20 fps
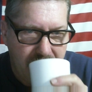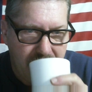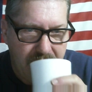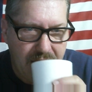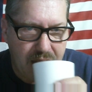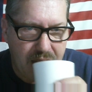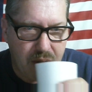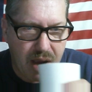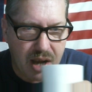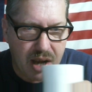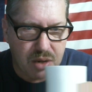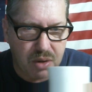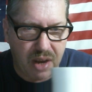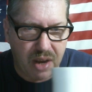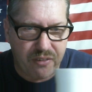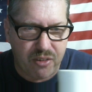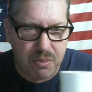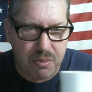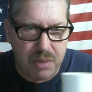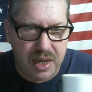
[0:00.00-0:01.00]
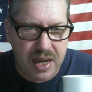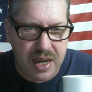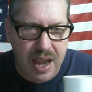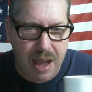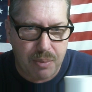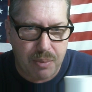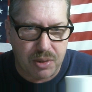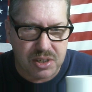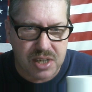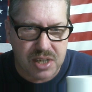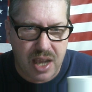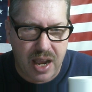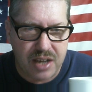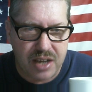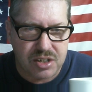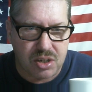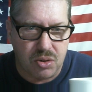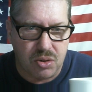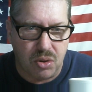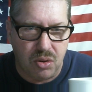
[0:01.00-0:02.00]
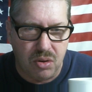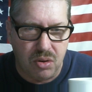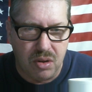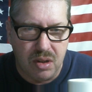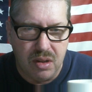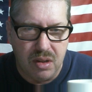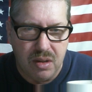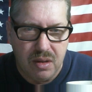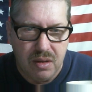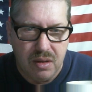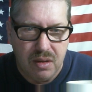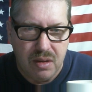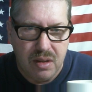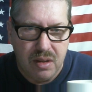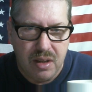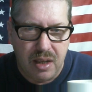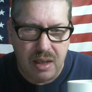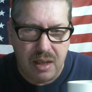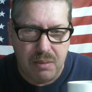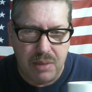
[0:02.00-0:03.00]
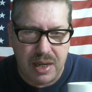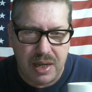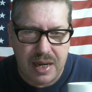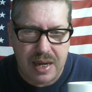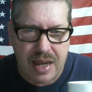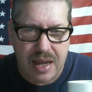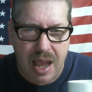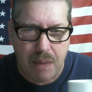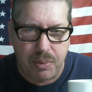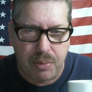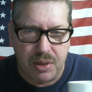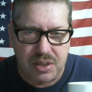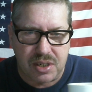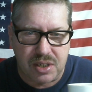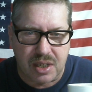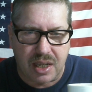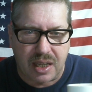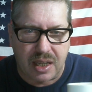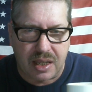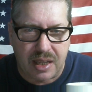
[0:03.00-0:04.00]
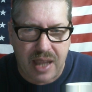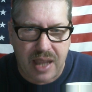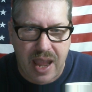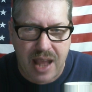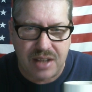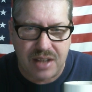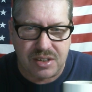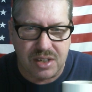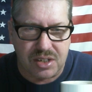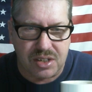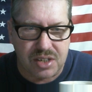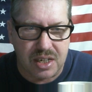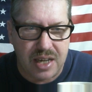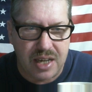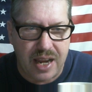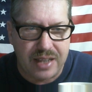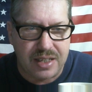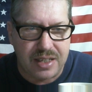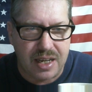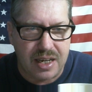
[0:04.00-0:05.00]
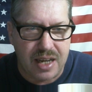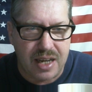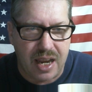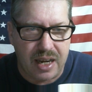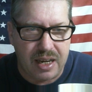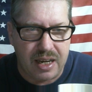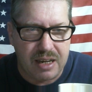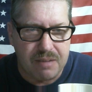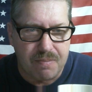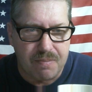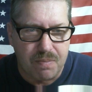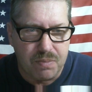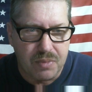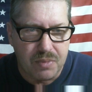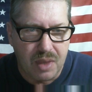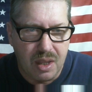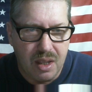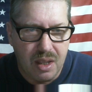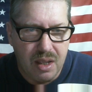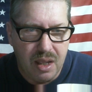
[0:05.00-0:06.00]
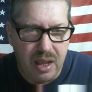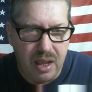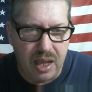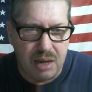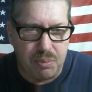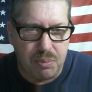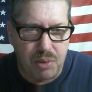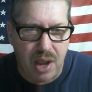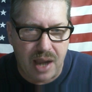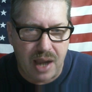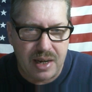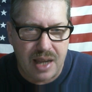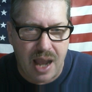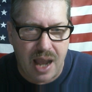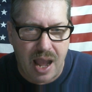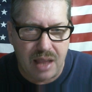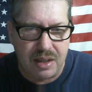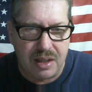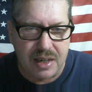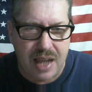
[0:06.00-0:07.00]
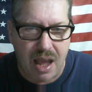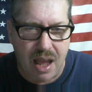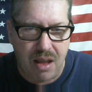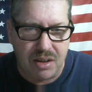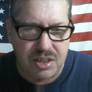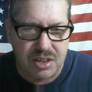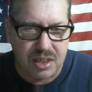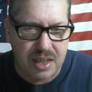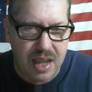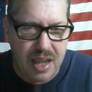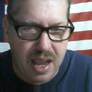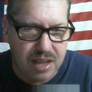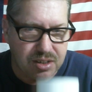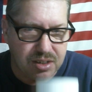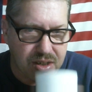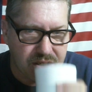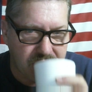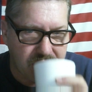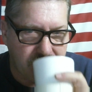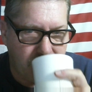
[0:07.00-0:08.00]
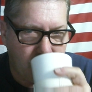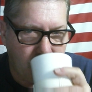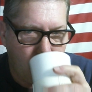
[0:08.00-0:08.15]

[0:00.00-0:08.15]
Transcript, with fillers: He graduated from Minneapolis High School in Minneapolis, Kansas in 1880 and applied to Highland College in Kansas.